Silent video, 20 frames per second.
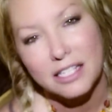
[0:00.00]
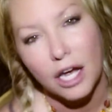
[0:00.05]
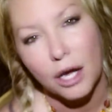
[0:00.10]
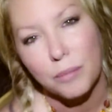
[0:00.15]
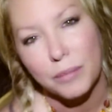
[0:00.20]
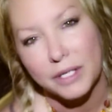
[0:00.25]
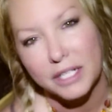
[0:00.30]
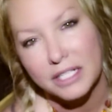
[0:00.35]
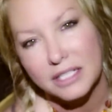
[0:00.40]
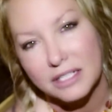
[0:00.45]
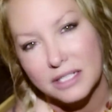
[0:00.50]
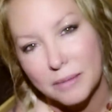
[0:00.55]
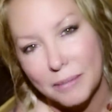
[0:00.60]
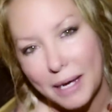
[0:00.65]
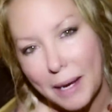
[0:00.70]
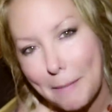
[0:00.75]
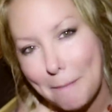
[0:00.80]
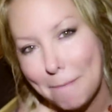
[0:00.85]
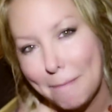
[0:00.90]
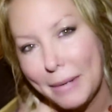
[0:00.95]
topic is
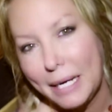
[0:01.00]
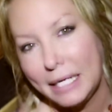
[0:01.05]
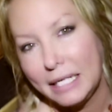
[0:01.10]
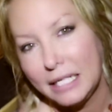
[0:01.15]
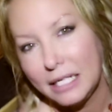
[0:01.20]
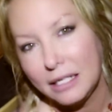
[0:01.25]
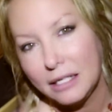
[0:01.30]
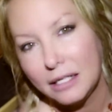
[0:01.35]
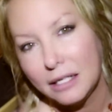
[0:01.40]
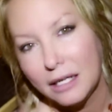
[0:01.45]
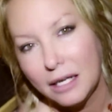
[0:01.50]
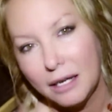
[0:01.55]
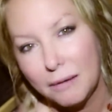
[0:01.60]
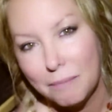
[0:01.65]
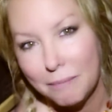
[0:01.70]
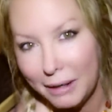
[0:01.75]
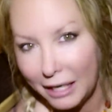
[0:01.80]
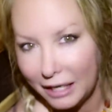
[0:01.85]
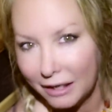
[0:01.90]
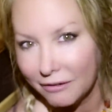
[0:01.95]
about money
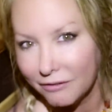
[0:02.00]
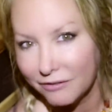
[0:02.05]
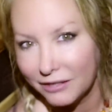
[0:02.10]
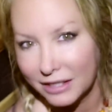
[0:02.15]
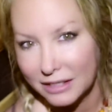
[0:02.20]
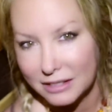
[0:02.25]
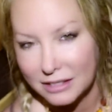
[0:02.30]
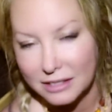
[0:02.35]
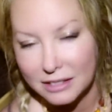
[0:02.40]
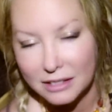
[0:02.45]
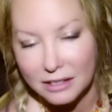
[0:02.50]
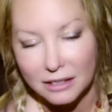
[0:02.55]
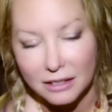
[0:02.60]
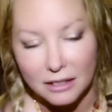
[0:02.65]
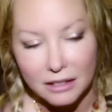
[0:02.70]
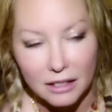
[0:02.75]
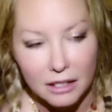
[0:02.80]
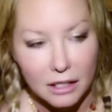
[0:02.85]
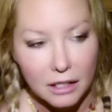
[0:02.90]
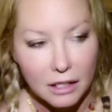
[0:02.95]
and manifesting.